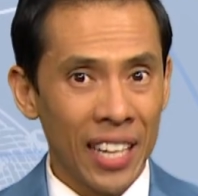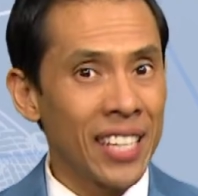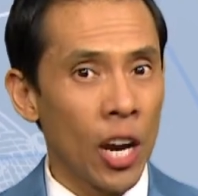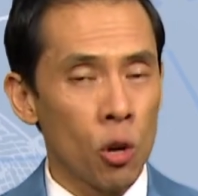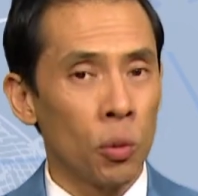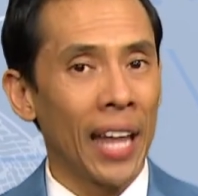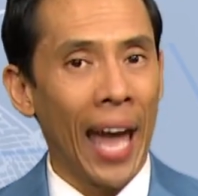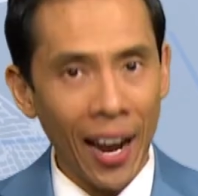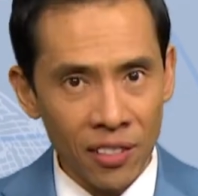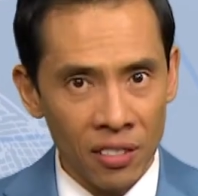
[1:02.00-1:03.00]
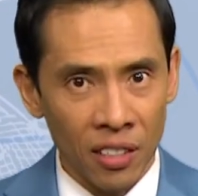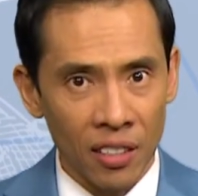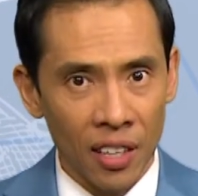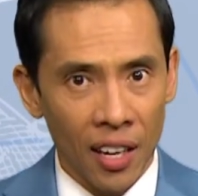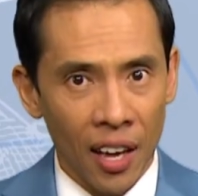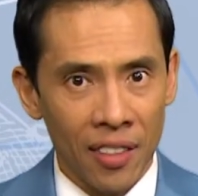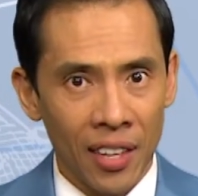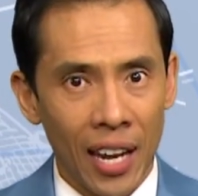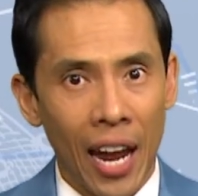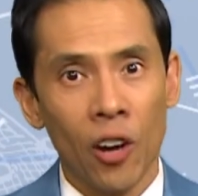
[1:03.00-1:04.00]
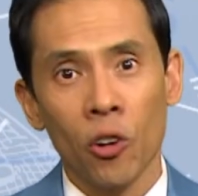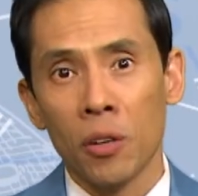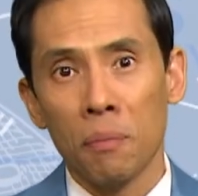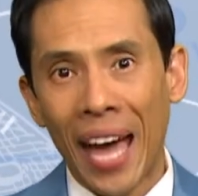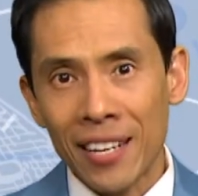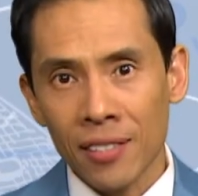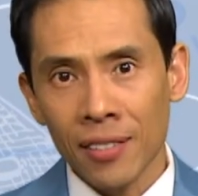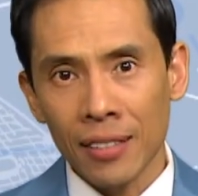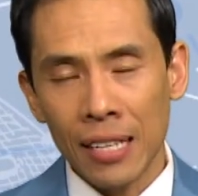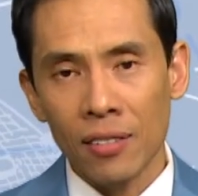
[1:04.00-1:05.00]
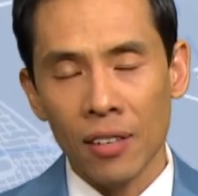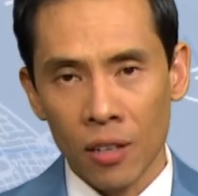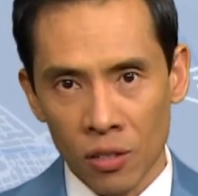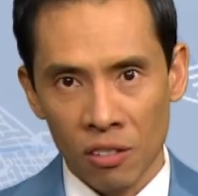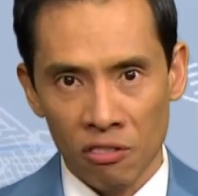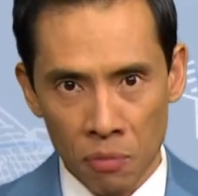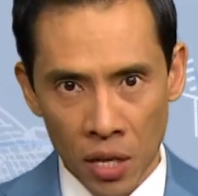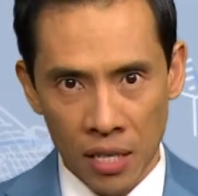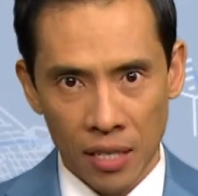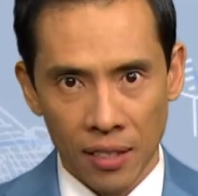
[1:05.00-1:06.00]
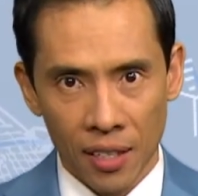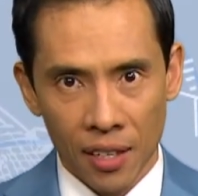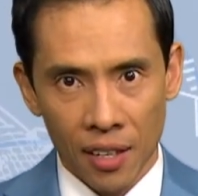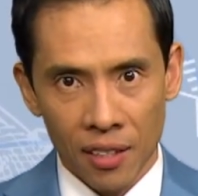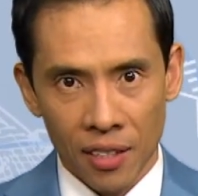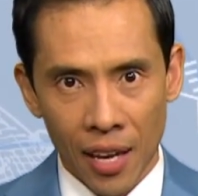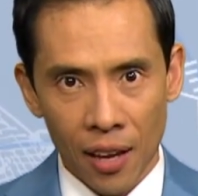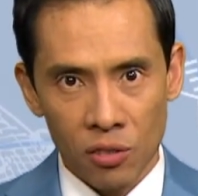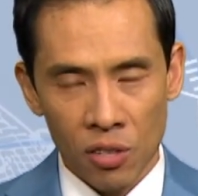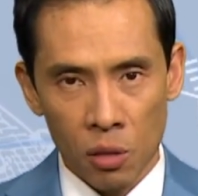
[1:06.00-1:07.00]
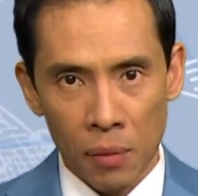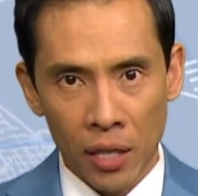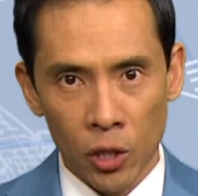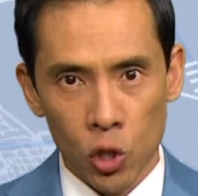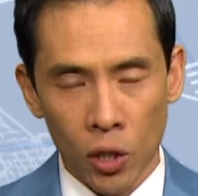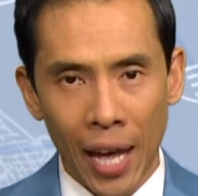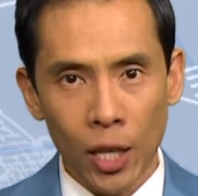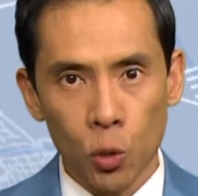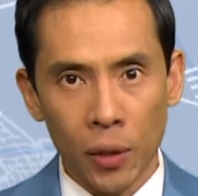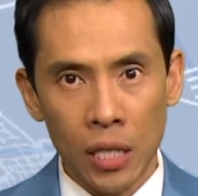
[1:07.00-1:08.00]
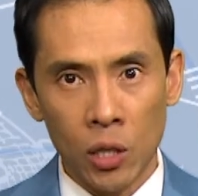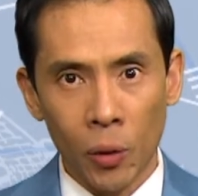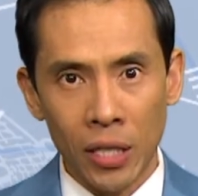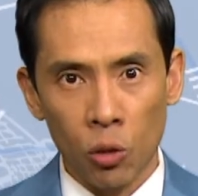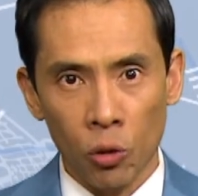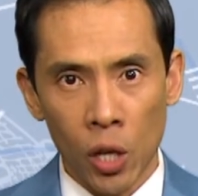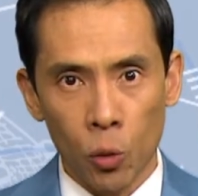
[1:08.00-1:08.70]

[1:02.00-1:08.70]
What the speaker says: a terrible accident and that Erin Patterson is innocent of murder. The guests at the meal in July 2023